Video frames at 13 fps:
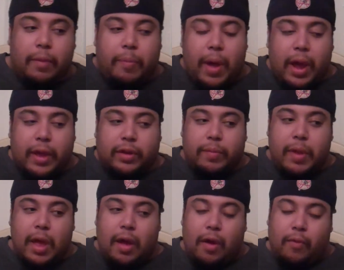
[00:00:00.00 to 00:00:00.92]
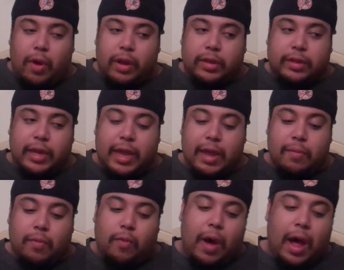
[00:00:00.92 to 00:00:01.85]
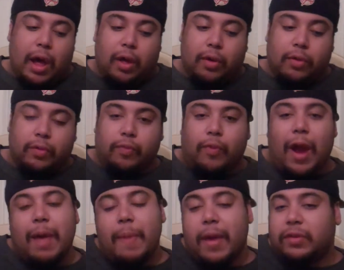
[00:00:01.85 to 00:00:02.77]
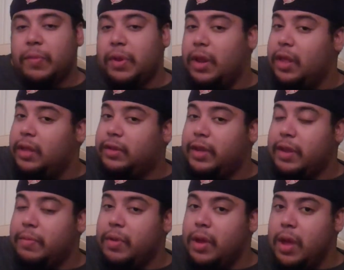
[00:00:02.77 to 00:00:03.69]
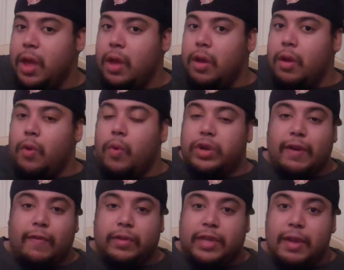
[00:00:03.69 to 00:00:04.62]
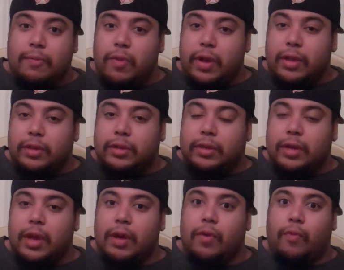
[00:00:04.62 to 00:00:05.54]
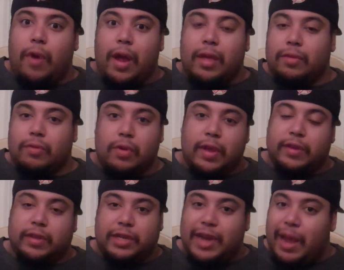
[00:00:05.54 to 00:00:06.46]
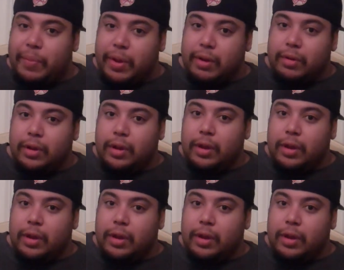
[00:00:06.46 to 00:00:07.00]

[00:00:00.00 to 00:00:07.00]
Punk is going to be on one team while Ryback's going to be another team. Whichever team wins, right, is the champion.